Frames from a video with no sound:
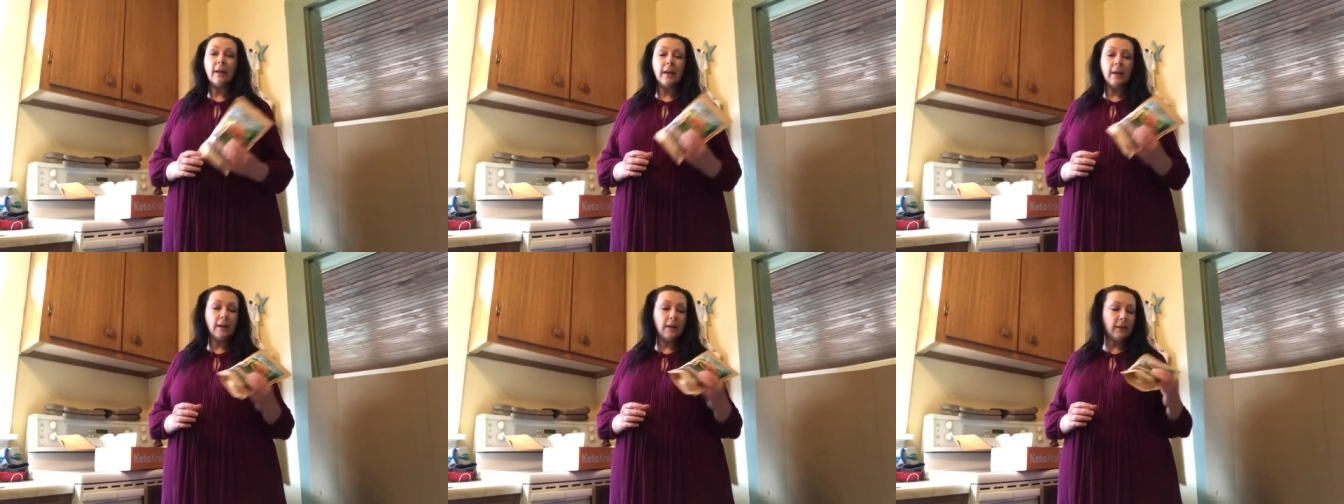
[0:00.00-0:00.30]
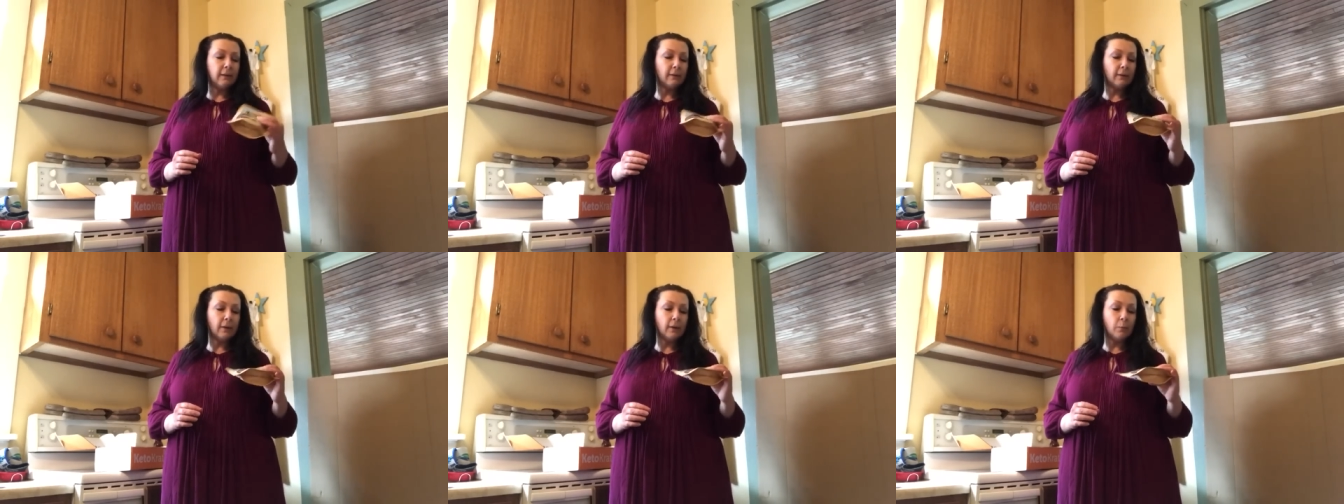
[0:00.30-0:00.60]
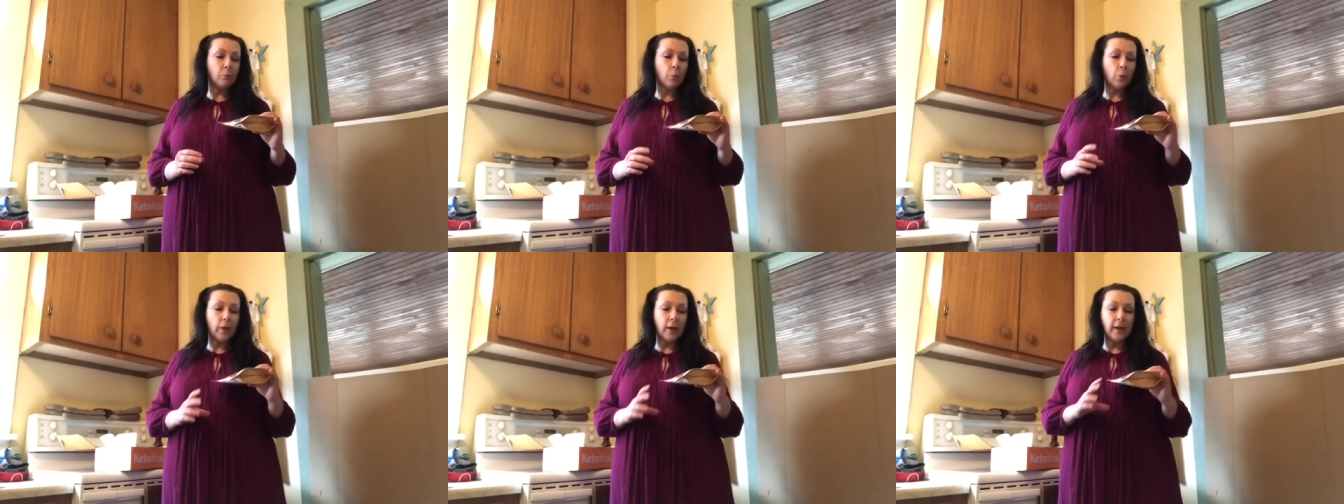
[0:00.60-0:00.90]
and it's a
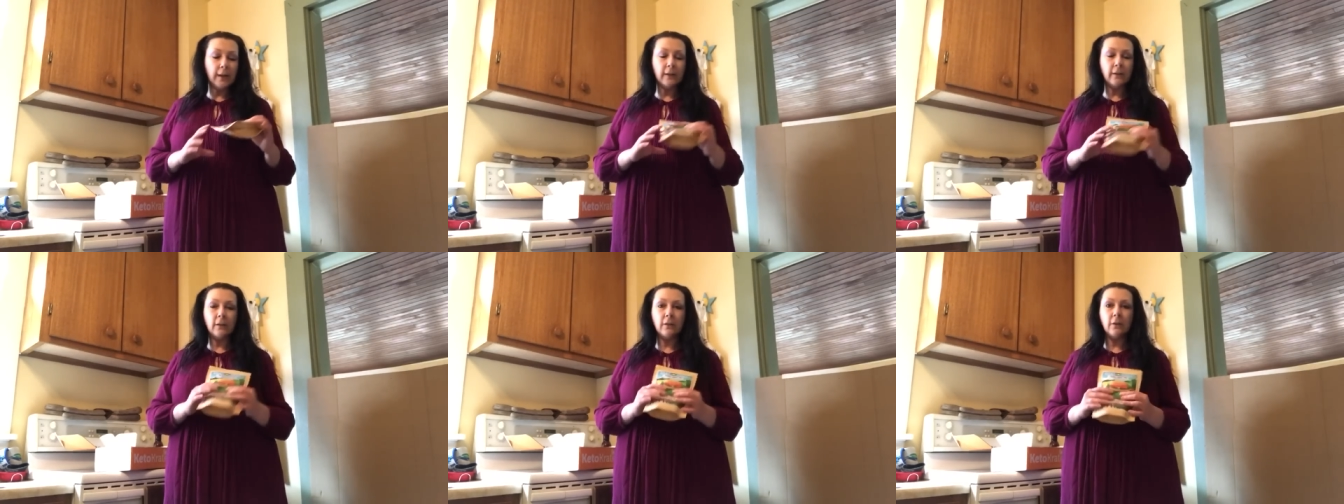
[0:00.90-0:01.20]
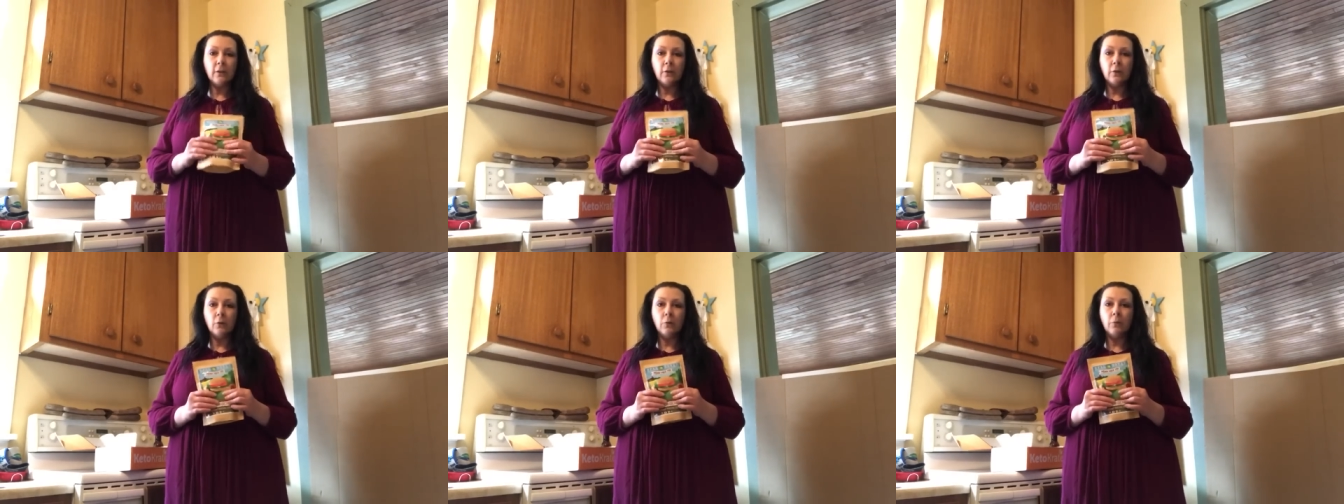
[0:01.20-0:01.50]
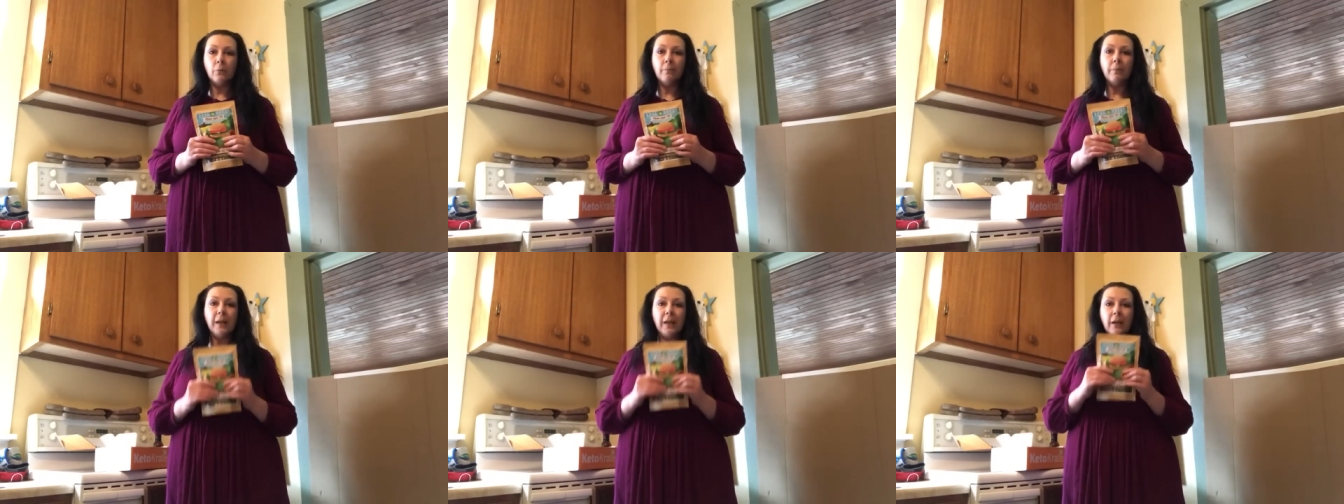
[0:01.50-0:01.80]
good way to
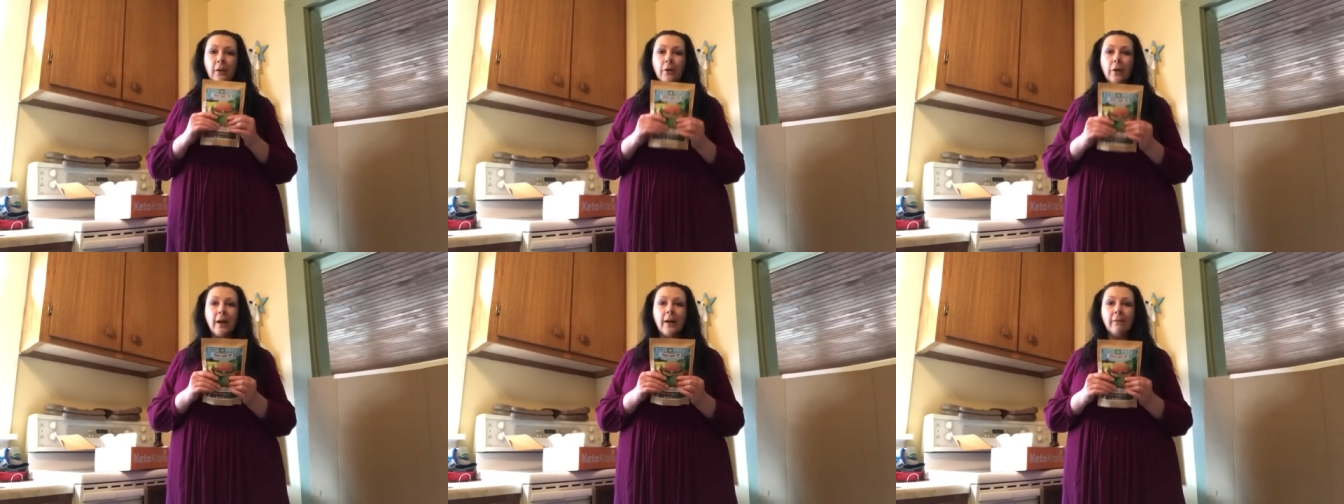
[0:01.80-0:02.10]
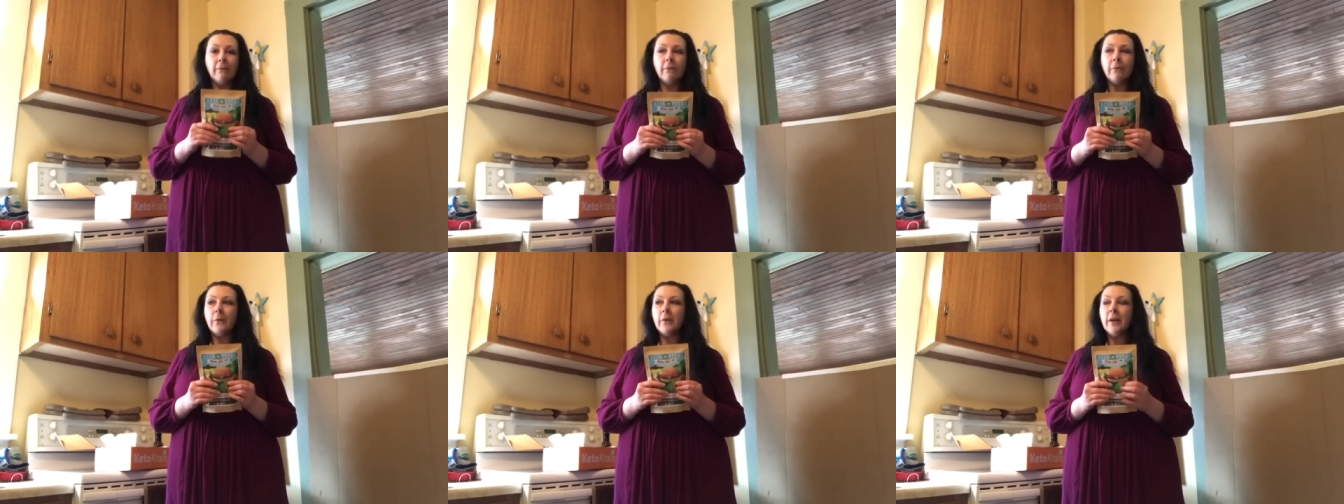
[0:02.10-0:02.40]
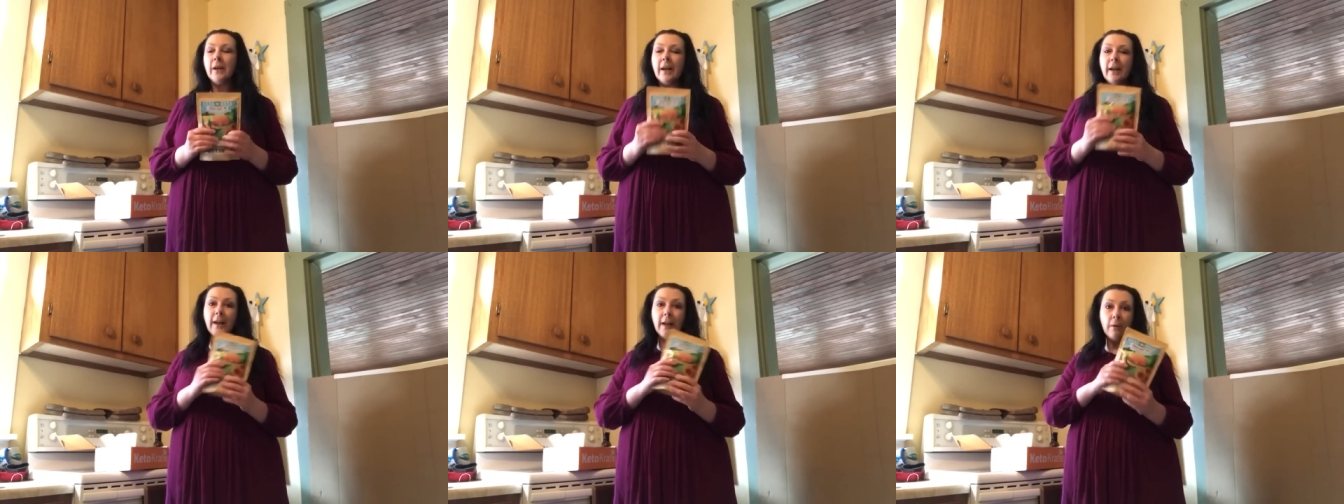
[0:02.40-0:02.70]
be
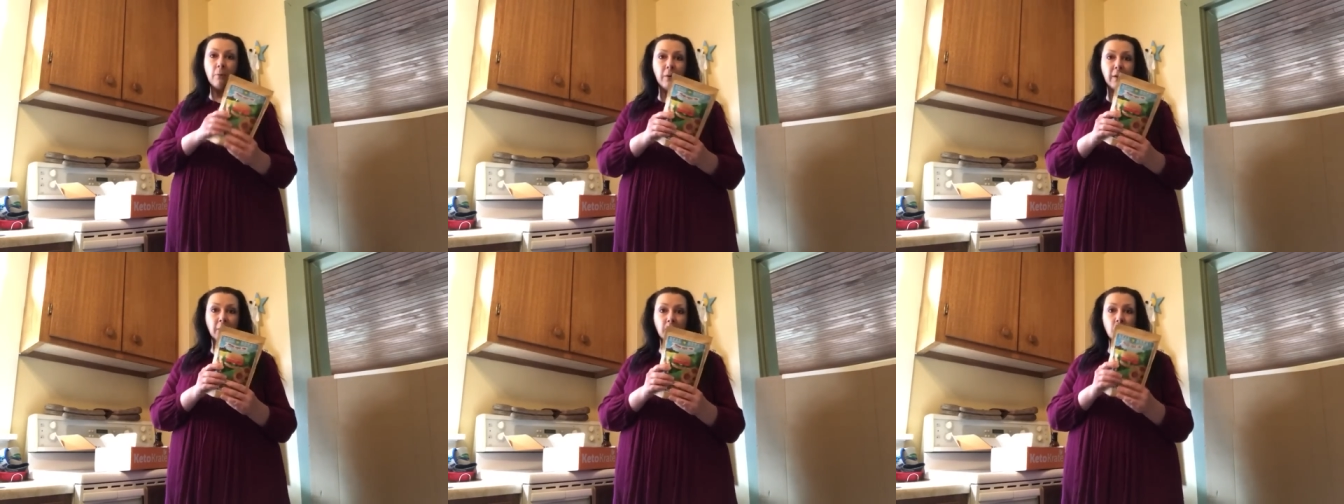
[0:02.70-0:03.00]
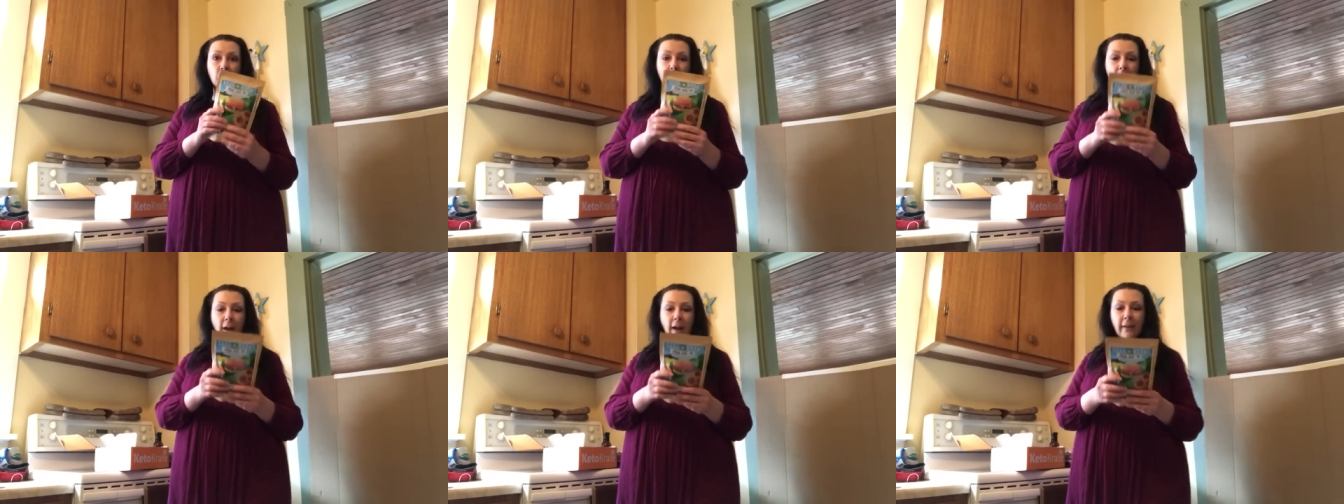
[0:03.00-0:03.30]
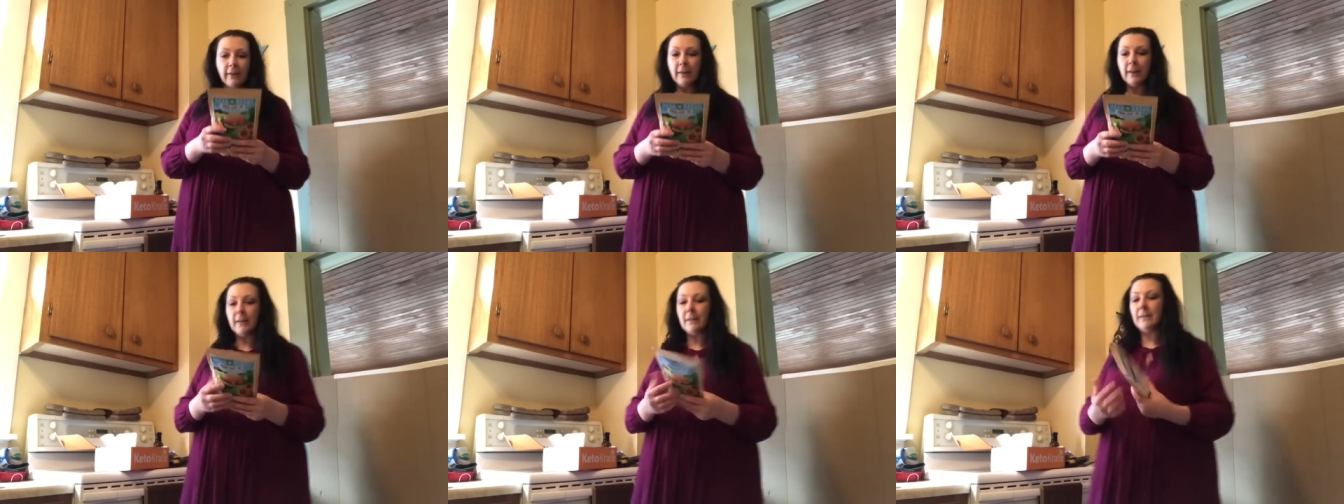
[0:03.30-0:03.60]
grain-free. I can't wait to
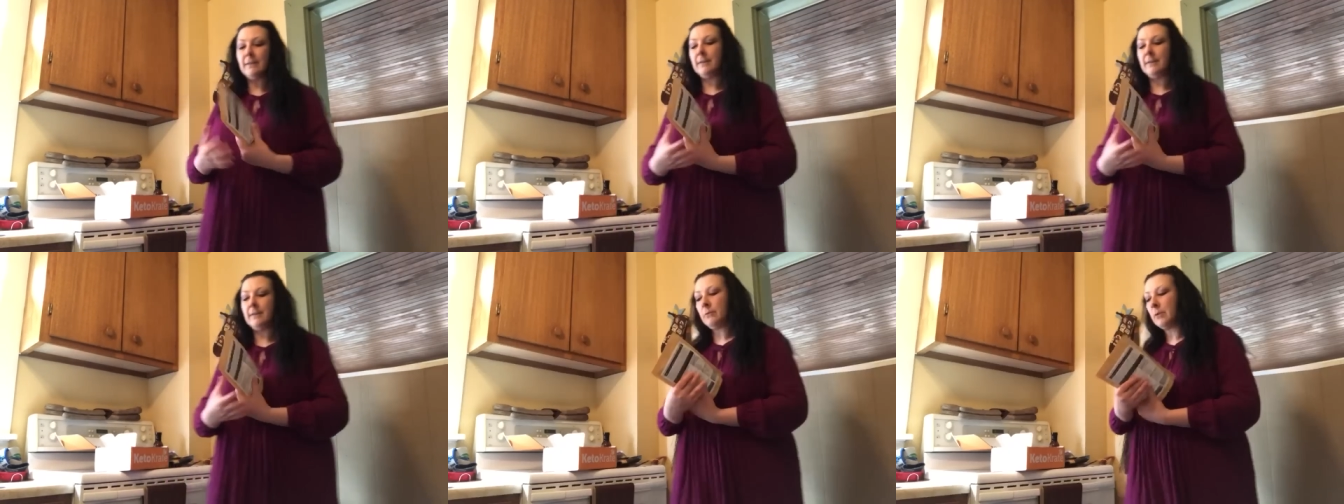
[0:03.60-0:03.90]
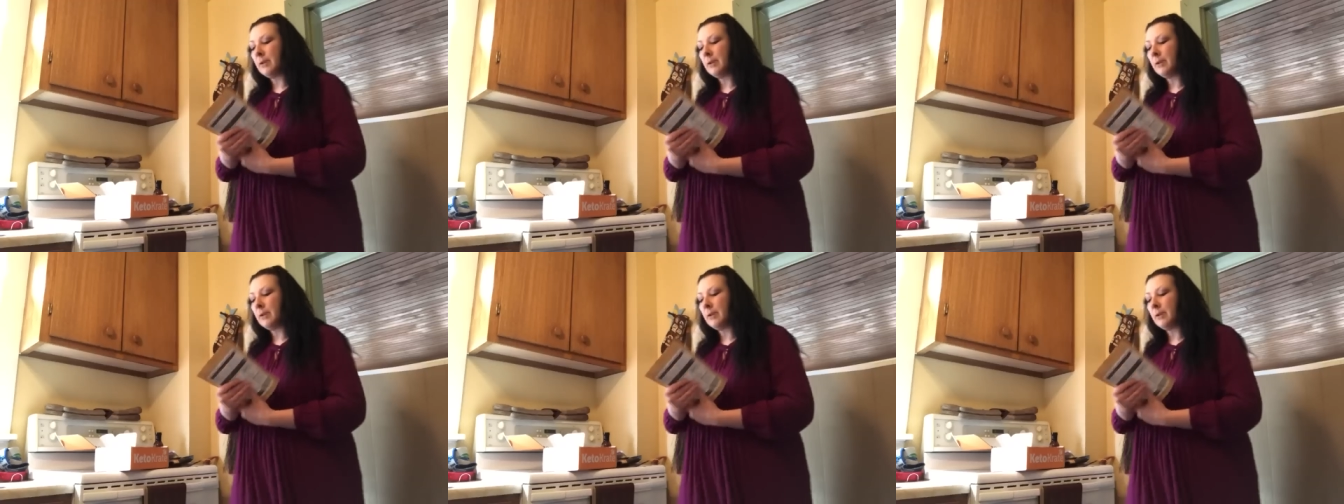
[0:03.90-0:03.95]
try this.